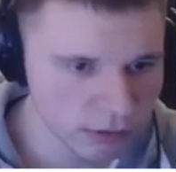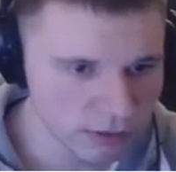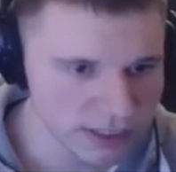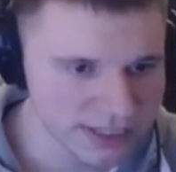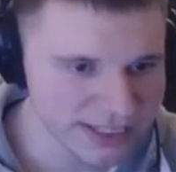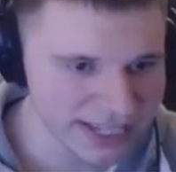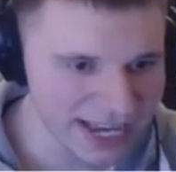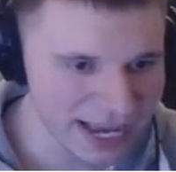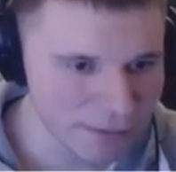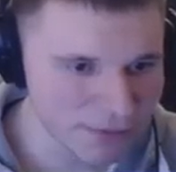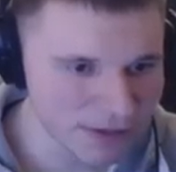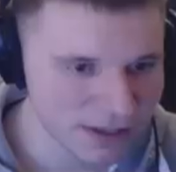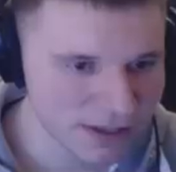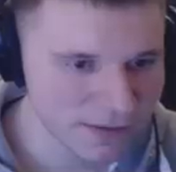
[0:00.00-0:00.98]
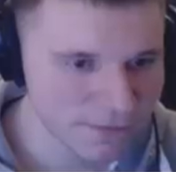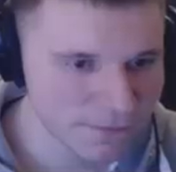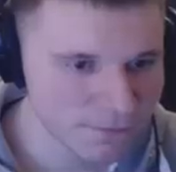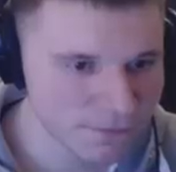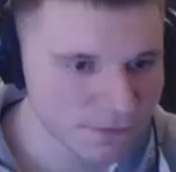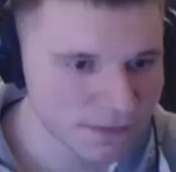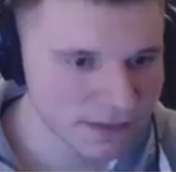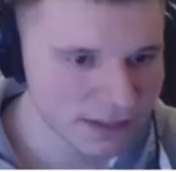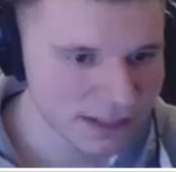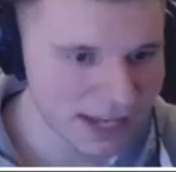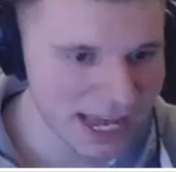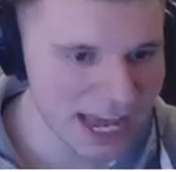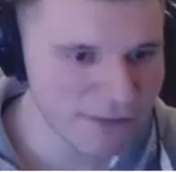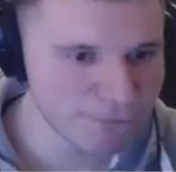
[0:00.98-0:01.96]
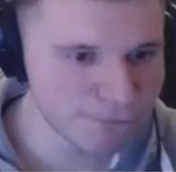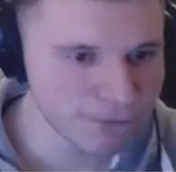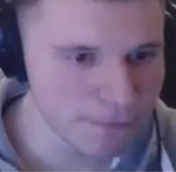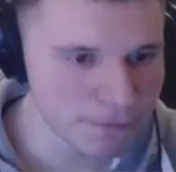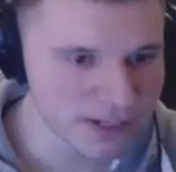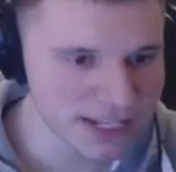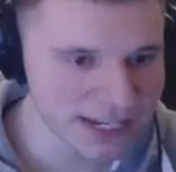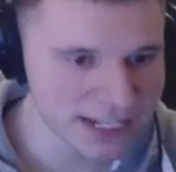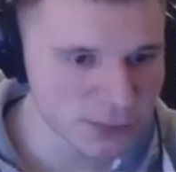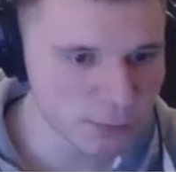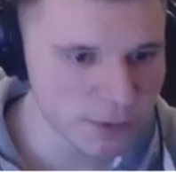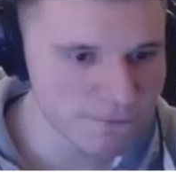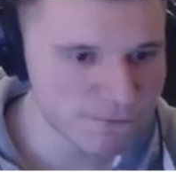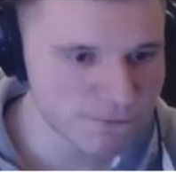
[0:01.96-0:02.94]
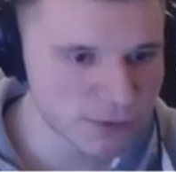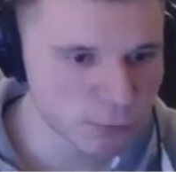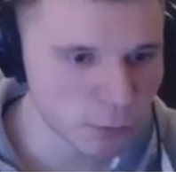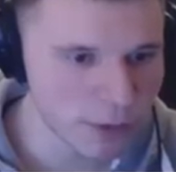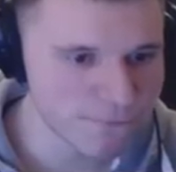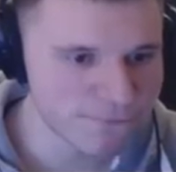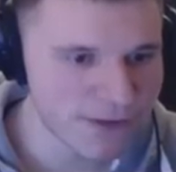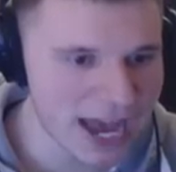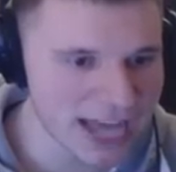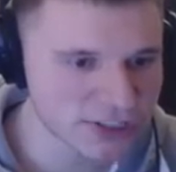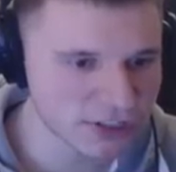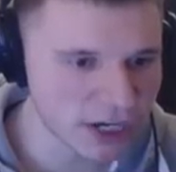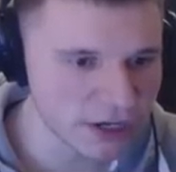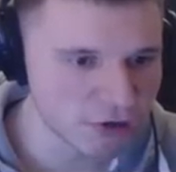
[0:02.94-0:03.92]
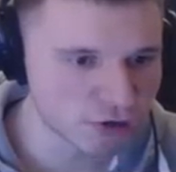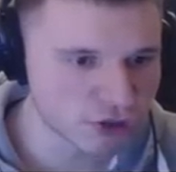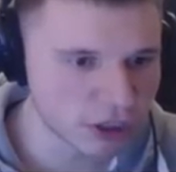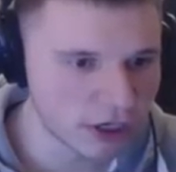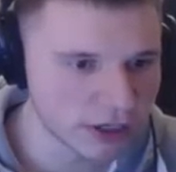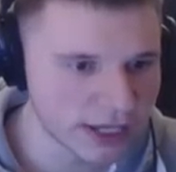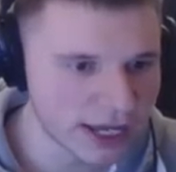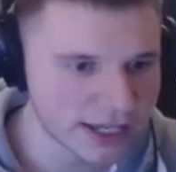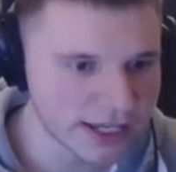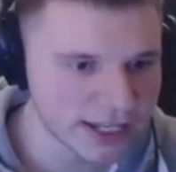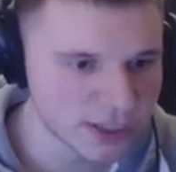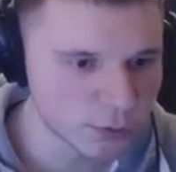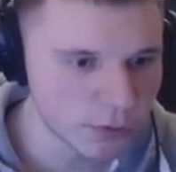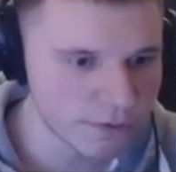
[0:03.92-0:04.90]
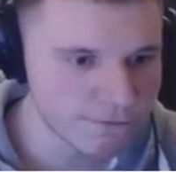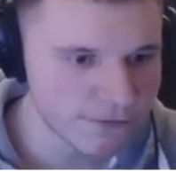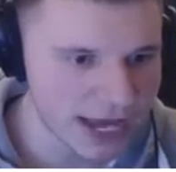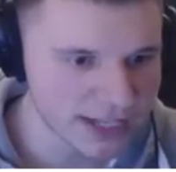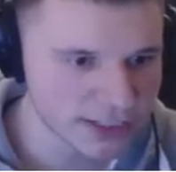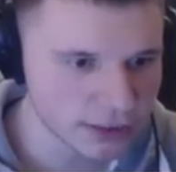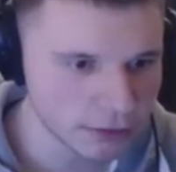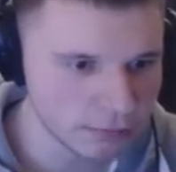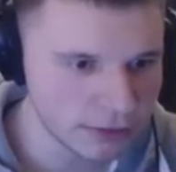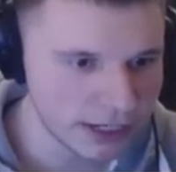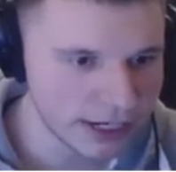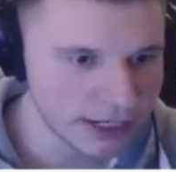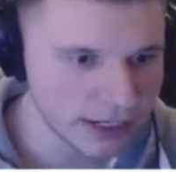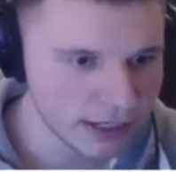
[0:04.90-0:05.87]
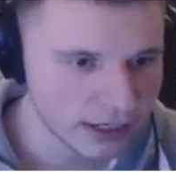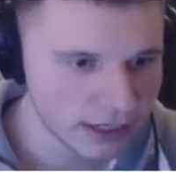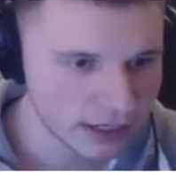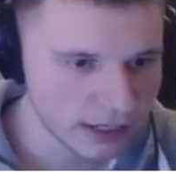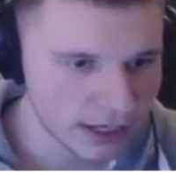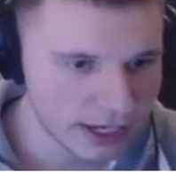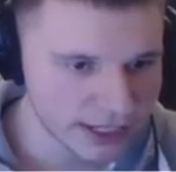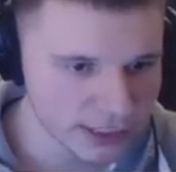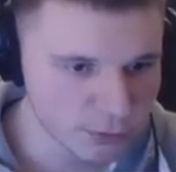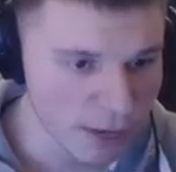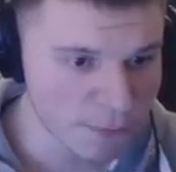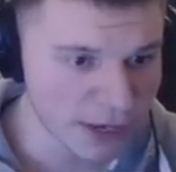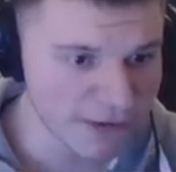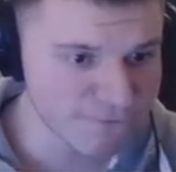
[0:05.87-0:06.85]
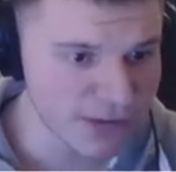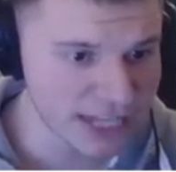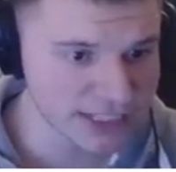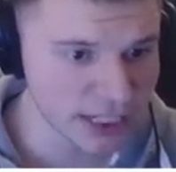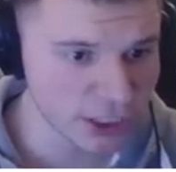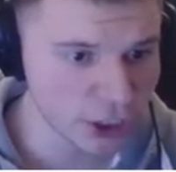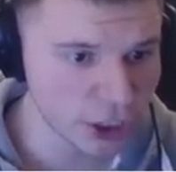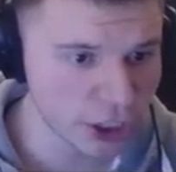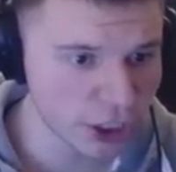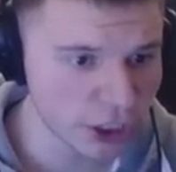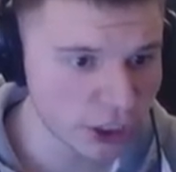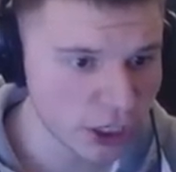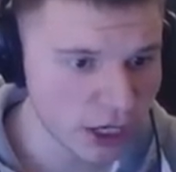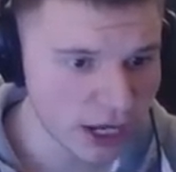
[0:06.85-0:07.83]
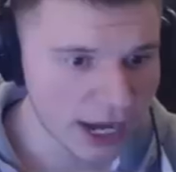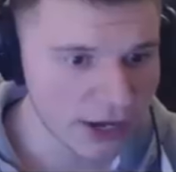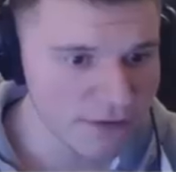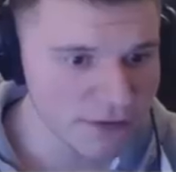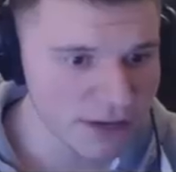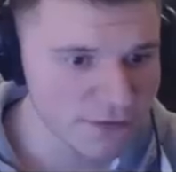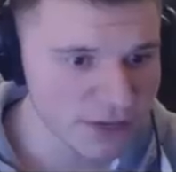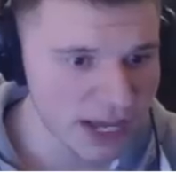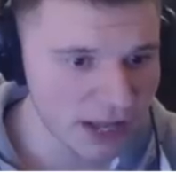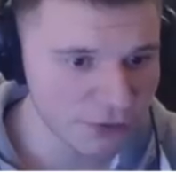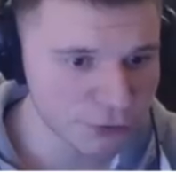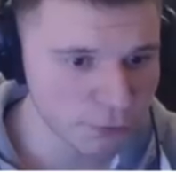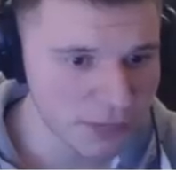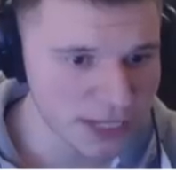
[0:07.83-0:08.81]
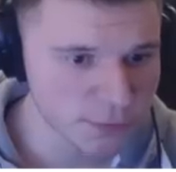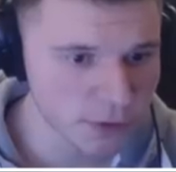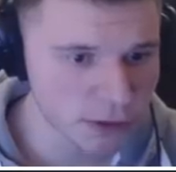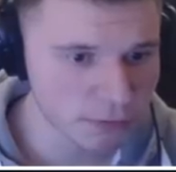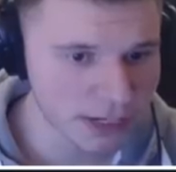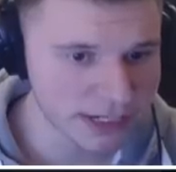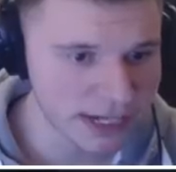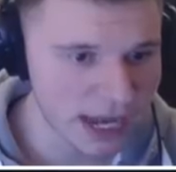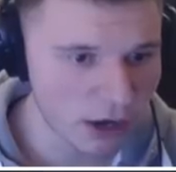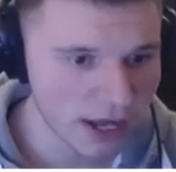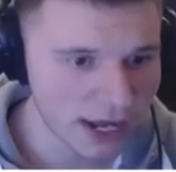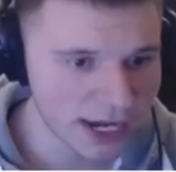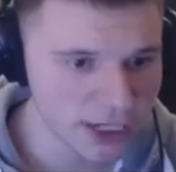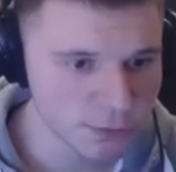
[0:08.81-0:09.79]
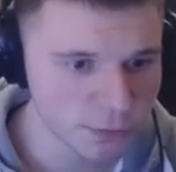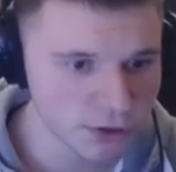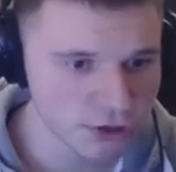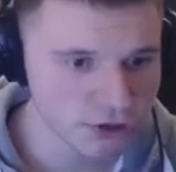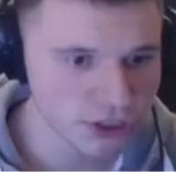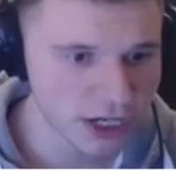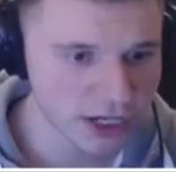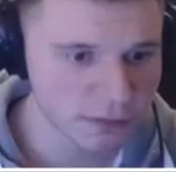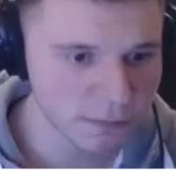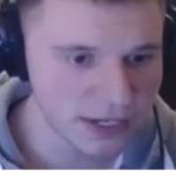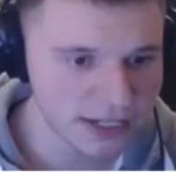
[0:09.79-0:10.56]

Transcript: What's up? I have flippers. I can swim swim faster than you. okay, I can swim faster, but I can swim pretty fast. I don't have enough health to mess with you right now. I just want your shark